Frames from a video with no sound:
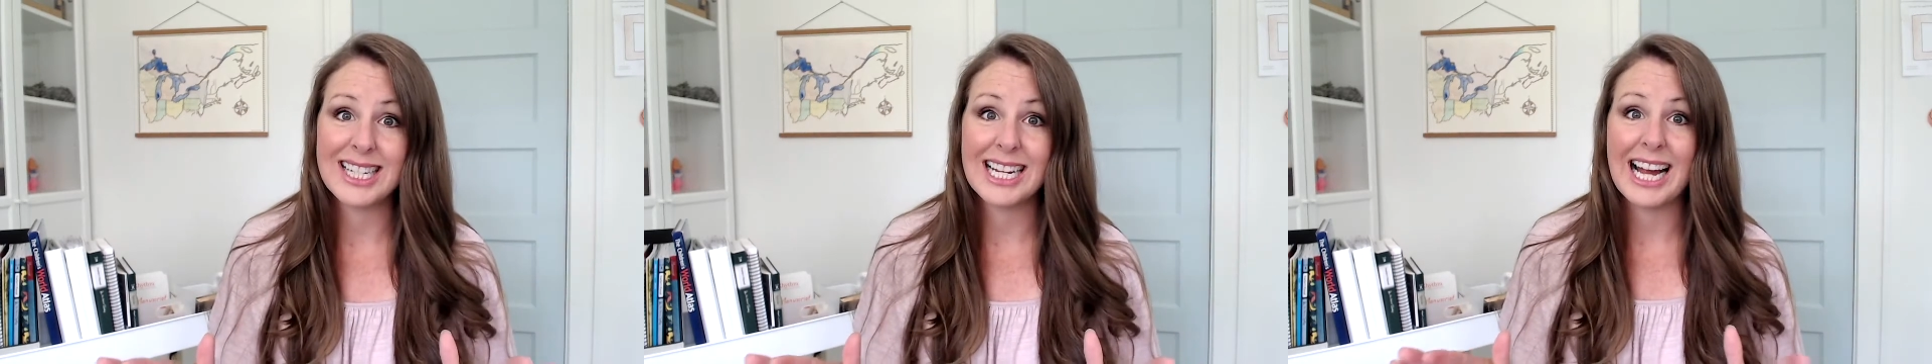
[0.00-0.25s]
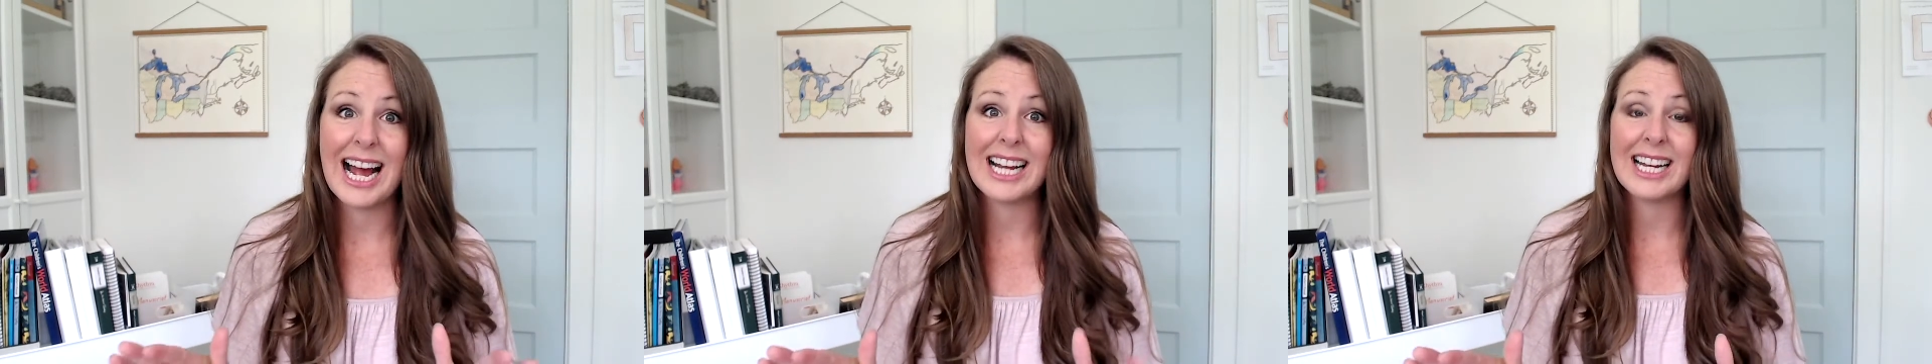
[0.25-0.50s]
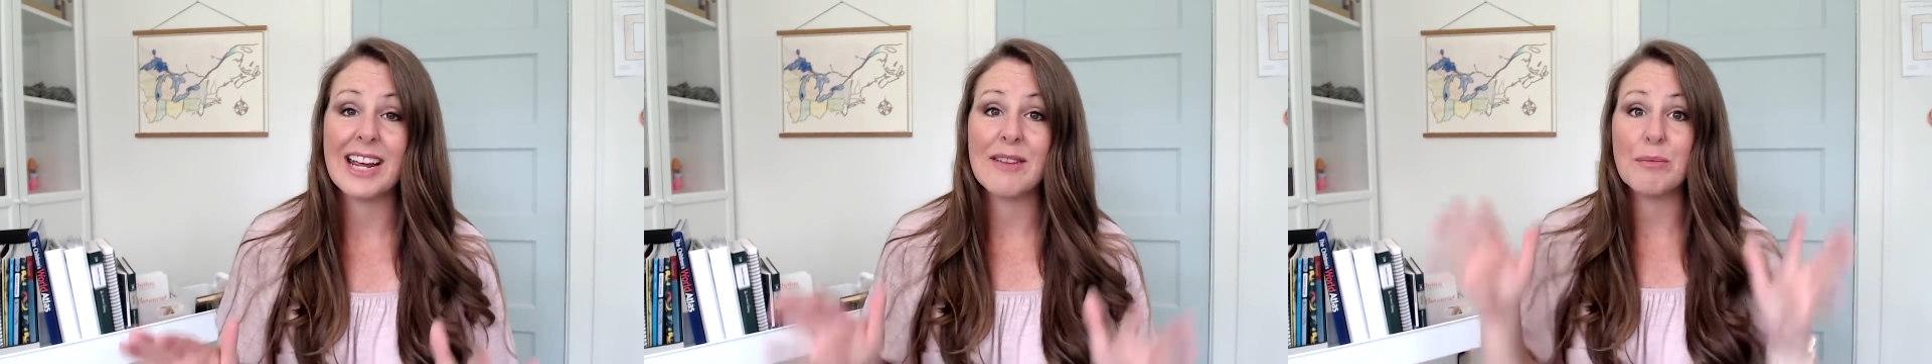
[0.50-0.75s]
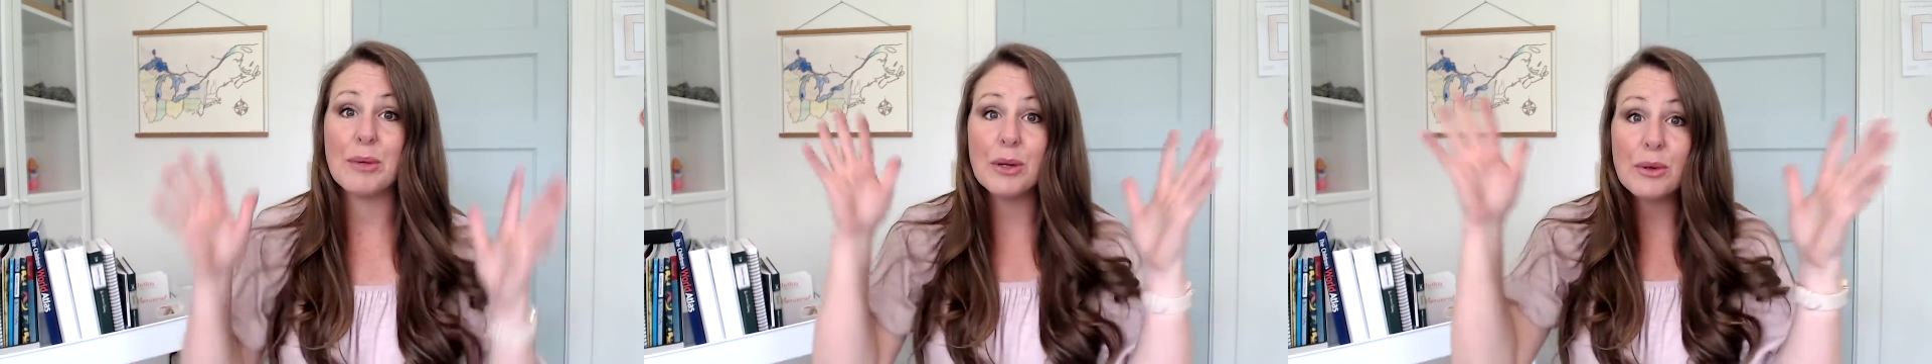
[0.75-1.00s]
and added a
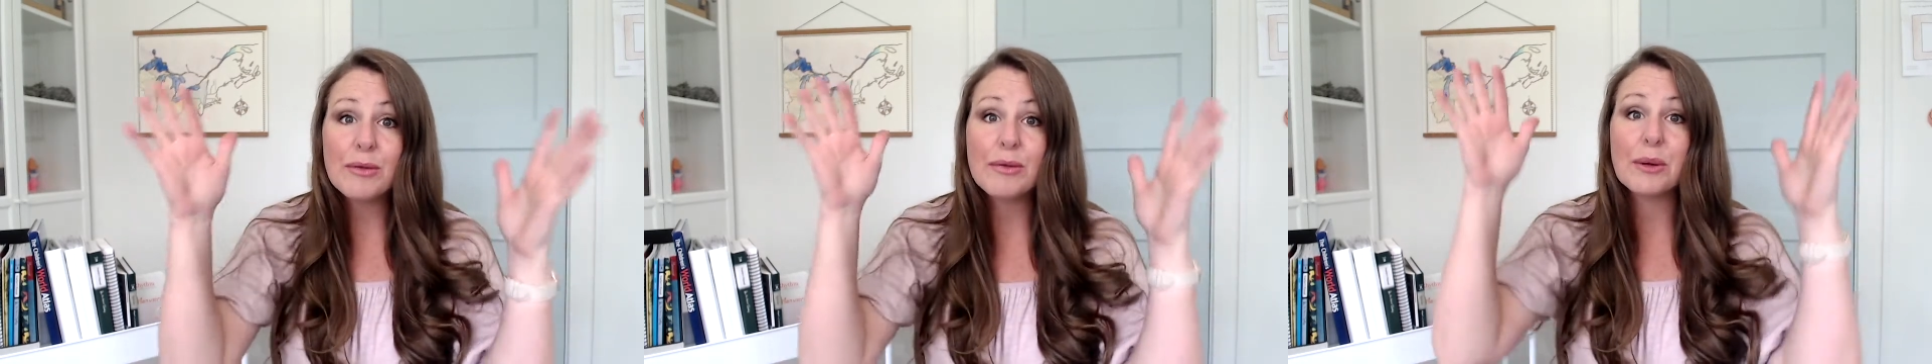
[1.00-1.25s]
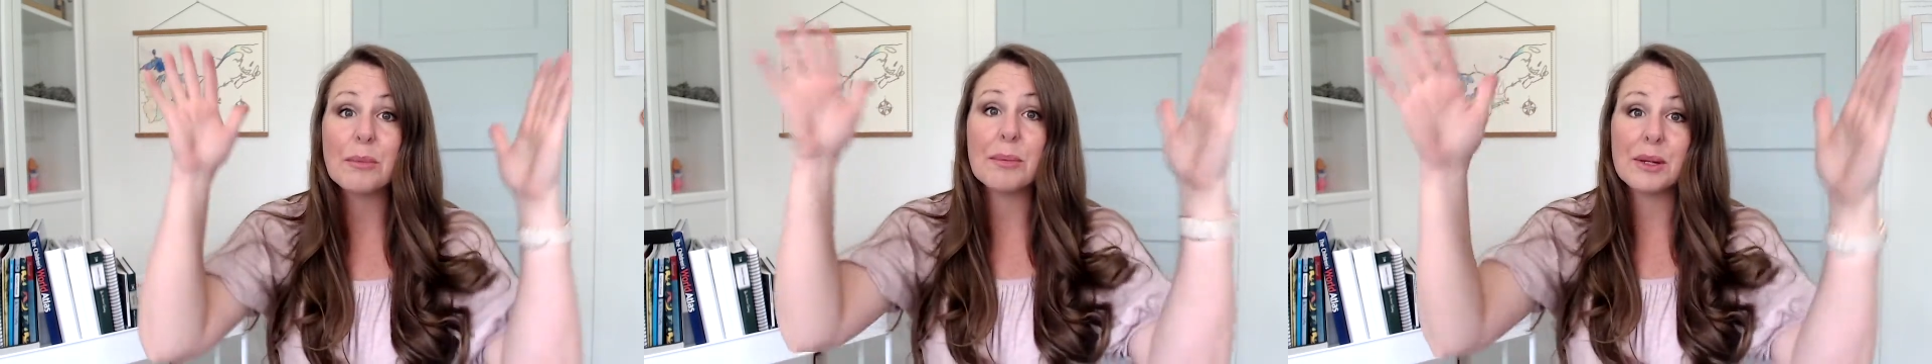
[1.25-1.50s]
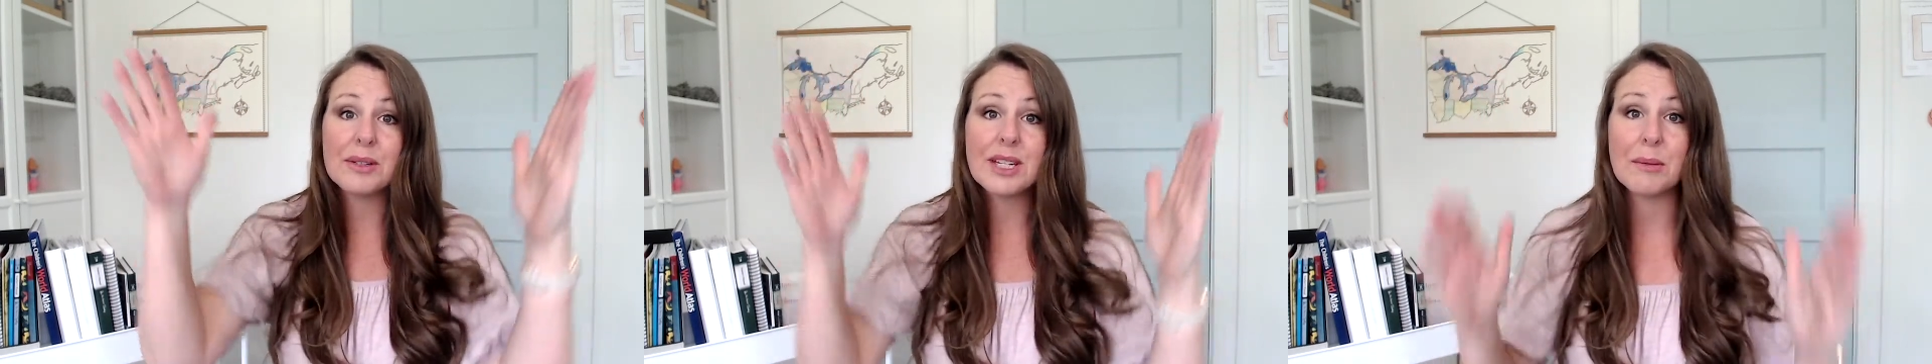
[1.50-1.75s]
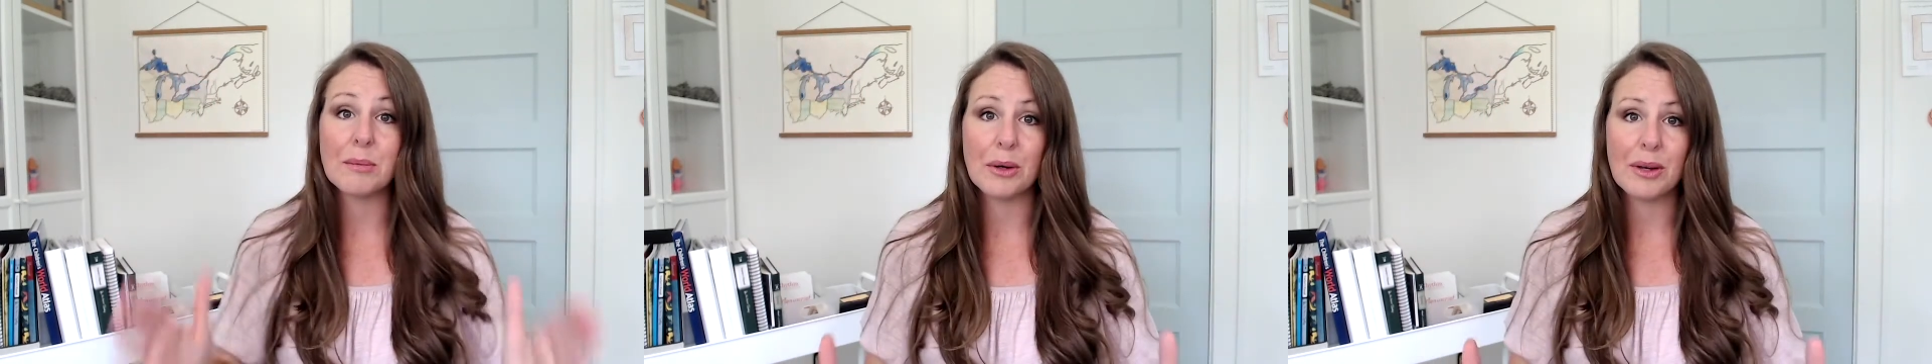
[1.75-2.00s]
beautiful
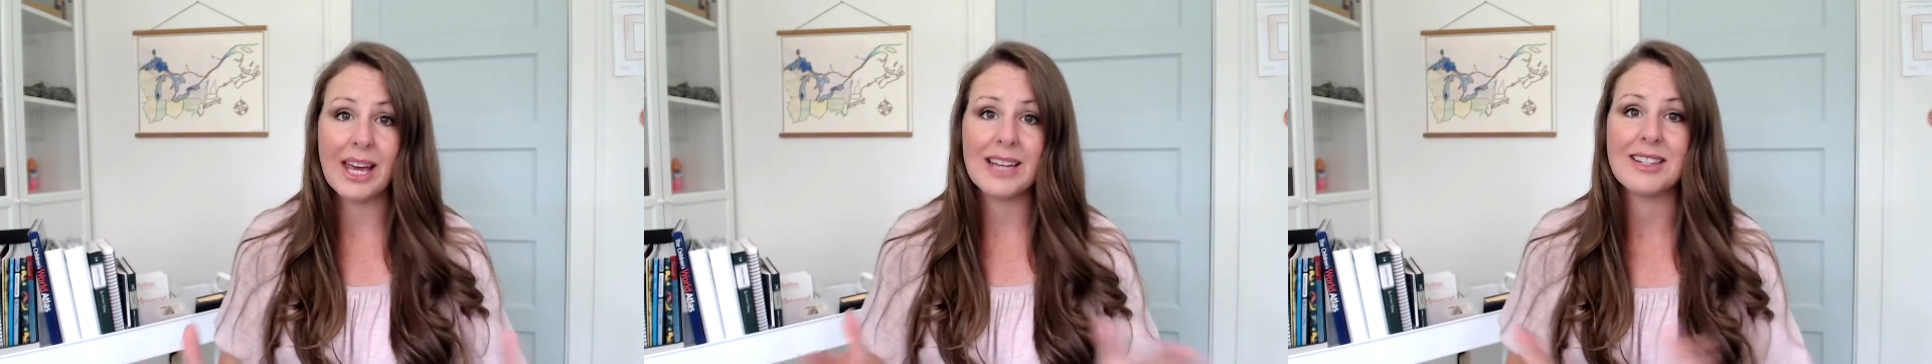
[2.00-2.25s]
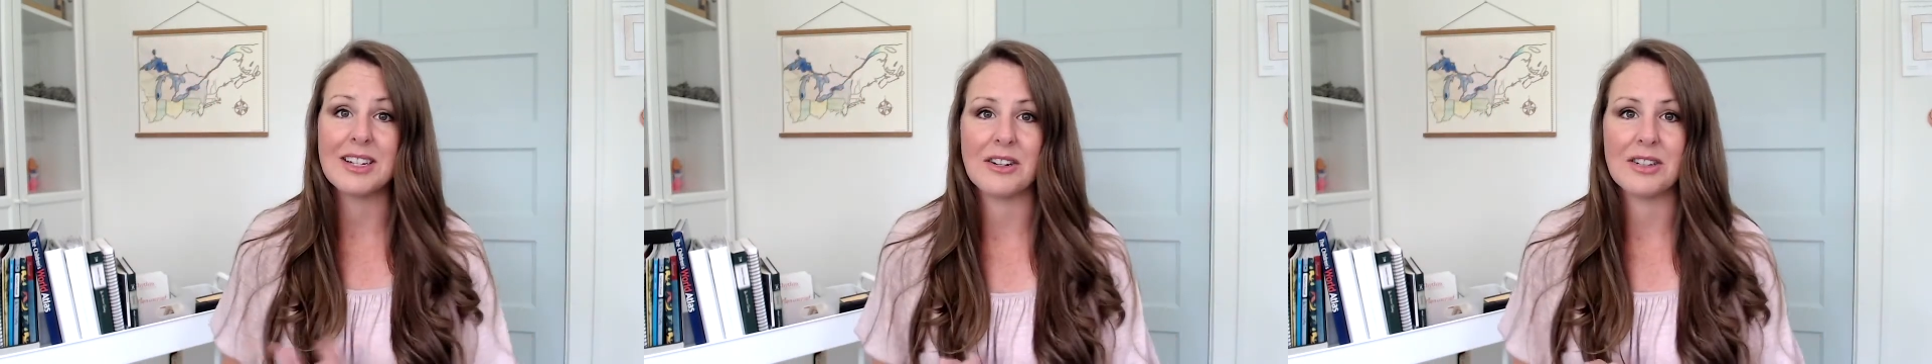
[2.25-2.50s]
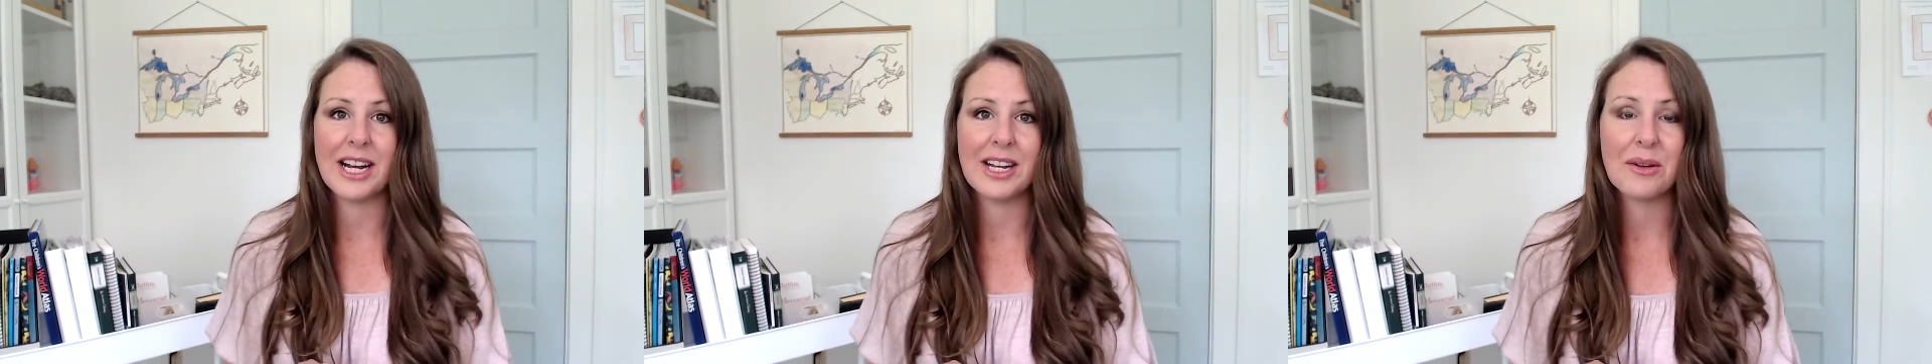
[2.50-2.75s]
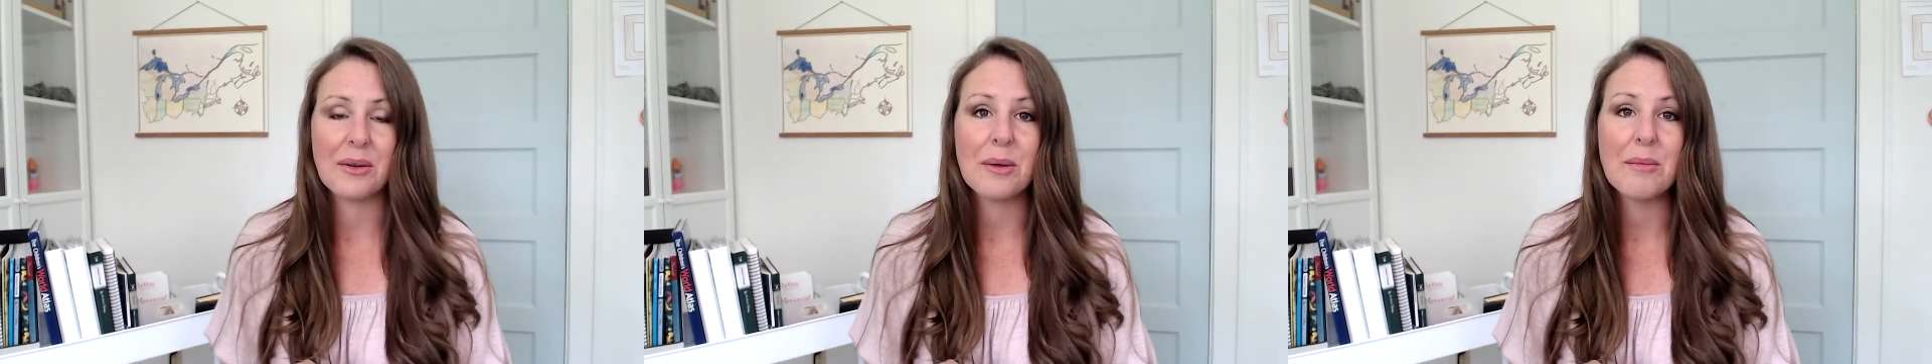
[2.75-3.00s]
built-in bookcase in our
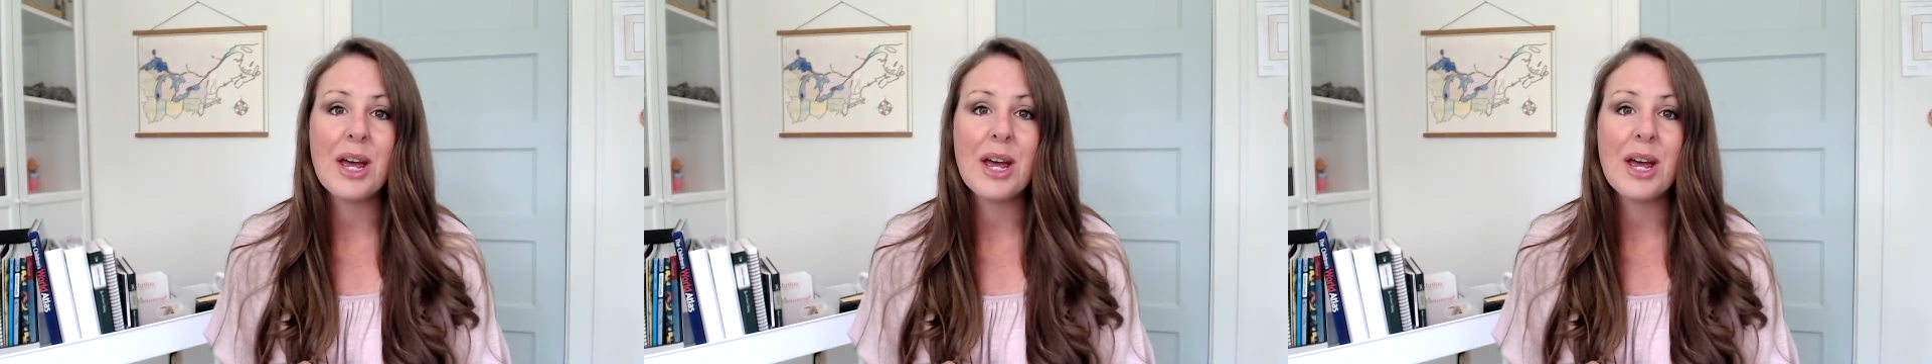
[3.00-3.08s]
dining room,